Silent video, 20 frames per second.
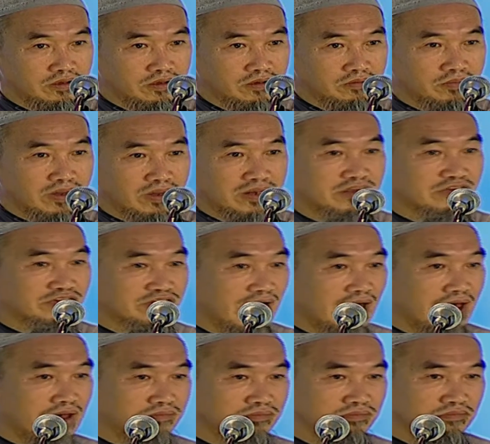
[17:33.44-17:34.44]
But
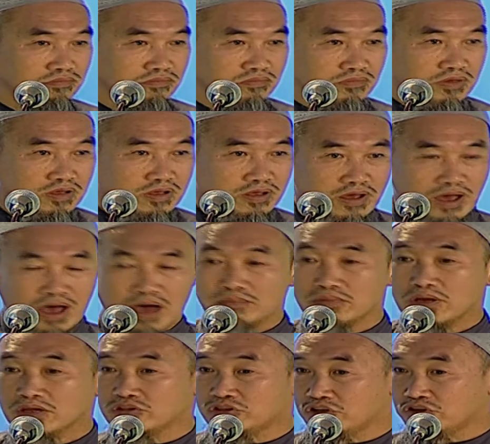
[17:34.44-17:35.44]
Islam come
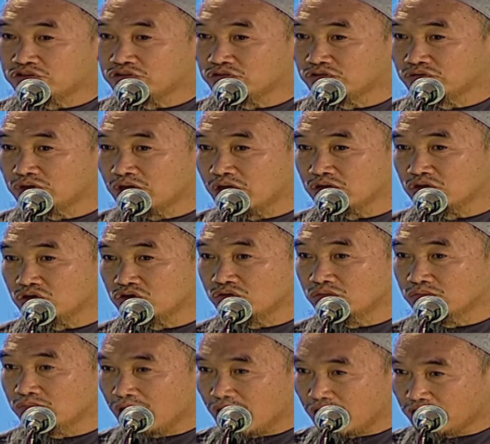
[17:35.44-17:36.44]
and teach you that you
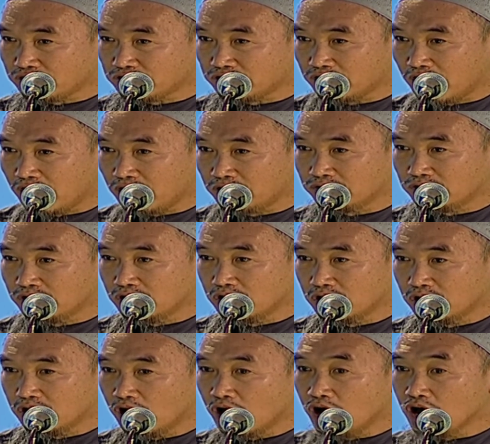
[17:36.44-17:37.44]
must have
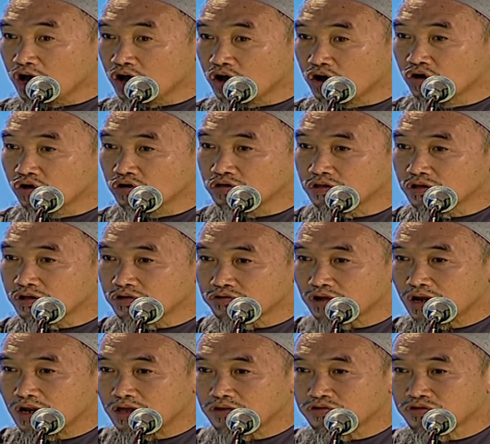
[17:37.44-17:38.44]
a good
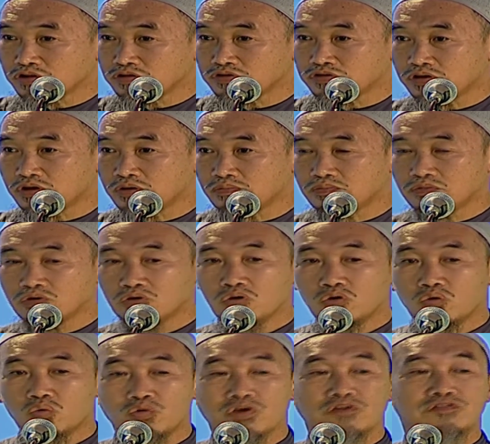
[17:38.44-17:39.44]
relationship
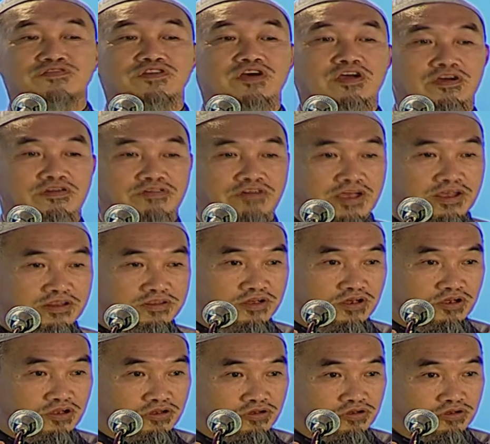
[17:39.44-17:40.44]
with the Creator.
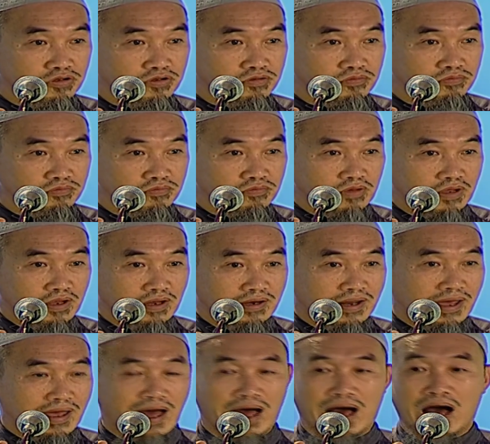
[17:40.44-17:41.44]

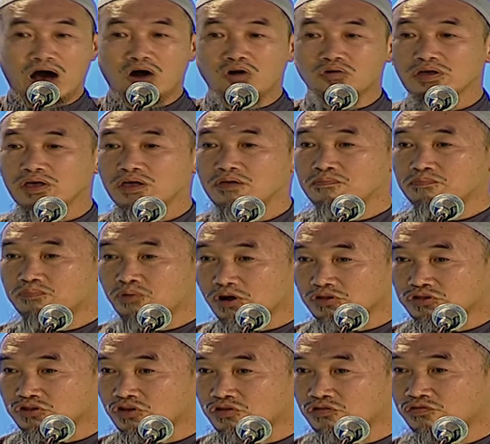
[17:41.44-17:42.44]
Like how
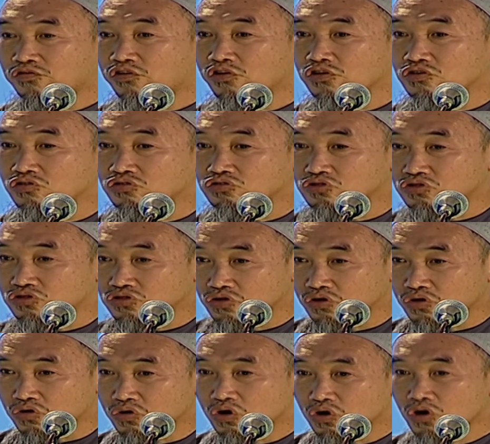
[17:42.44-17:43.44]
important for you to
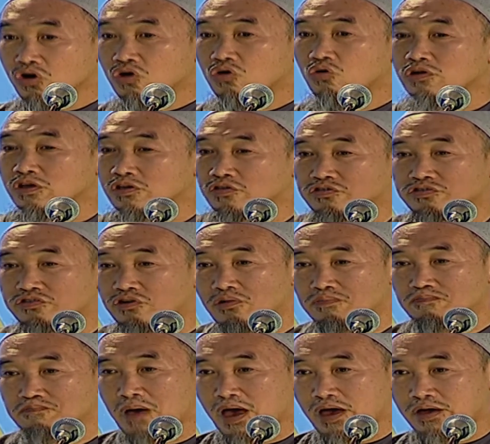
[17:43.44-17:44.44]
know who is your
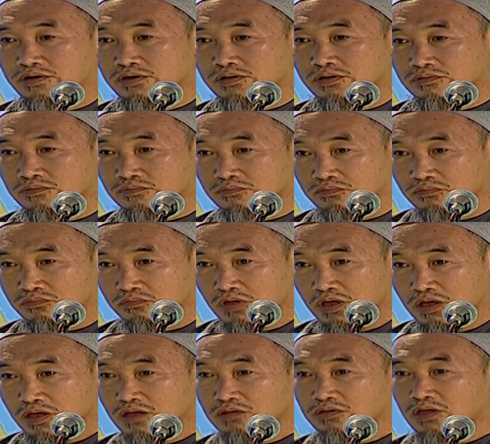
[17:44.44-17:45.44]
parent,
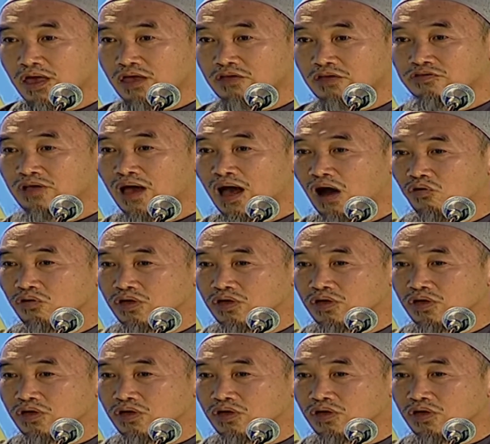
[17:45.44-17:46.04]
that is how